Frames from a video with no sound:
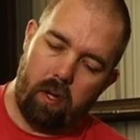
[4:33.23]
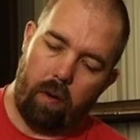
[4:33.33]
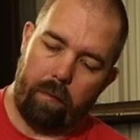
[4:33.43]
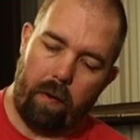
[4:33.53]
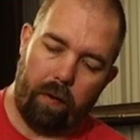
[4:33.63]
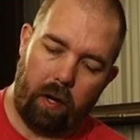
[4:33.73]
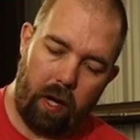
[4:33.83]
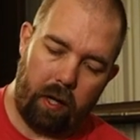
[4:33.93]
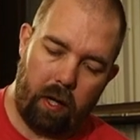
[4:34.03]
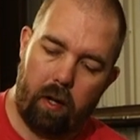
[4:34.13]
Oh, I forgot
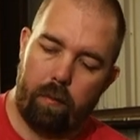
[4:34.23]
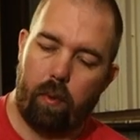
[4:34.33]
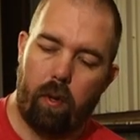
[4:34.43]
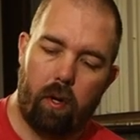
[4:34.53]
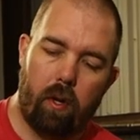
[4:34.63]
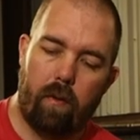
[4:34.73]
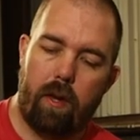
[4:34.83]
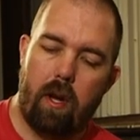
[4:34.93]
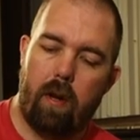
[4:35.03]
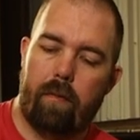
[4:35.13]
I gotta pull it all the way